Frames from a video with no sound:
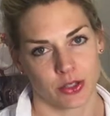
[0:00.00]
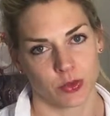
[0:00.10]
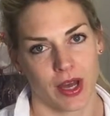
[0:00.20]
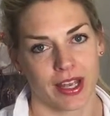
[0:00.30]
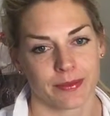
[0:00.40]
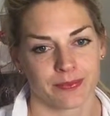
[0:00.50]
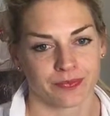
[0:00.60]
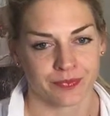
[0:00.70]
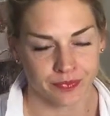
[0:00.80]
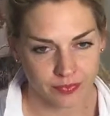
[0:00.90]
here's why.
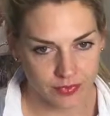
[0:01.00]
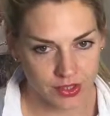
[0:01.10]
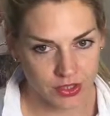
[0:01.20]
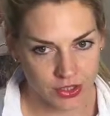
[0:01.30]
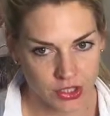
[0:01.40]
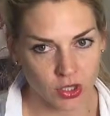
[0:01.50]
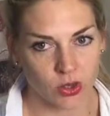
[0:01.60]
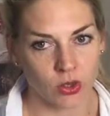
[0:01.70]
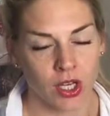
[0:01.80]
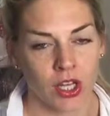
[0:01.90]

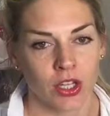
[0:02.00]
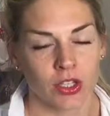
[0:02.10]
So